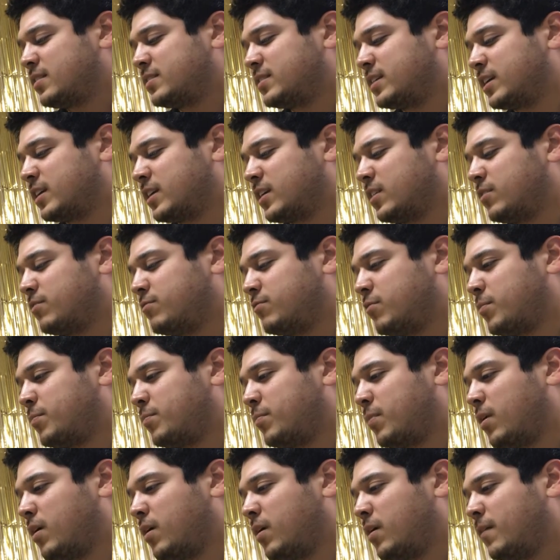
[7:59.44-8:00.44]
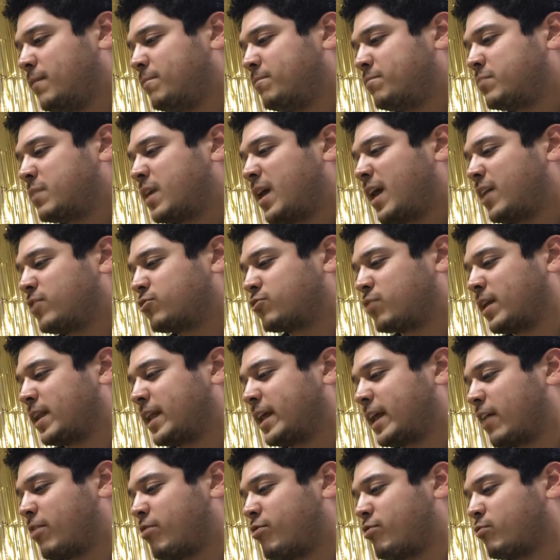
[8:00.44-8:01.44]
Tiki the football, try to
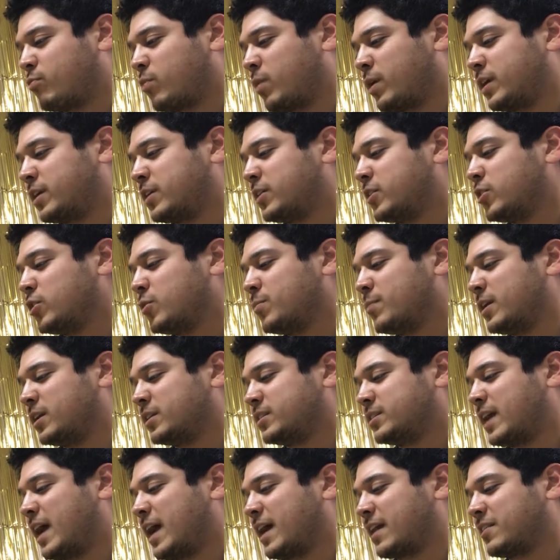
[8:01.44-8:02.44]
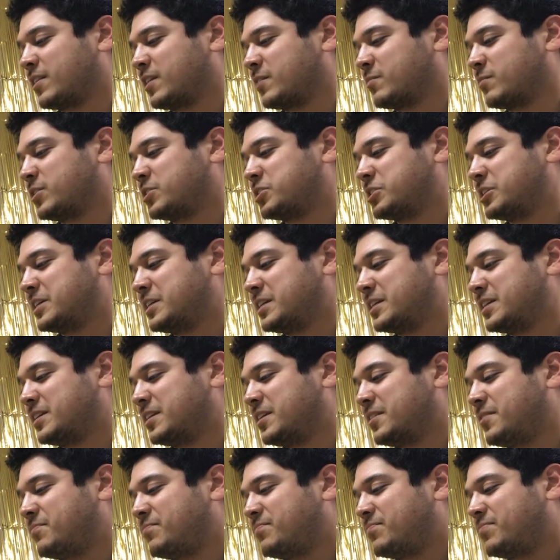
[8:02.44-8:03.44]
get through a human tackling machine.
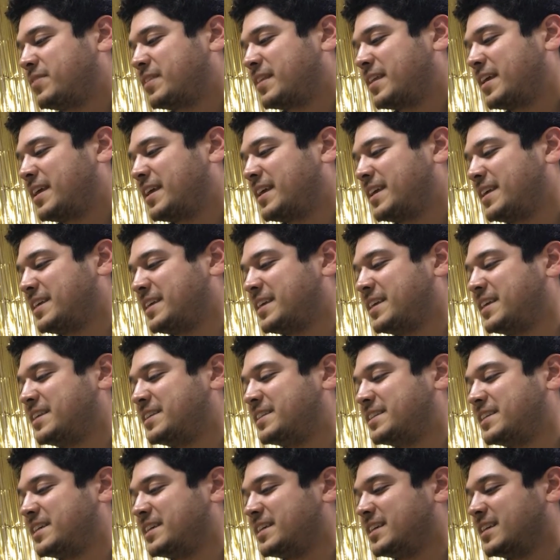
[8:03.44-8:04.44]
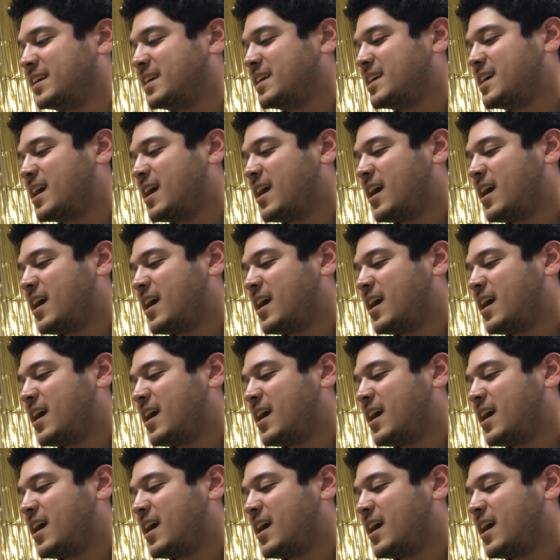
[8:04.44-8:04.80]
Easy.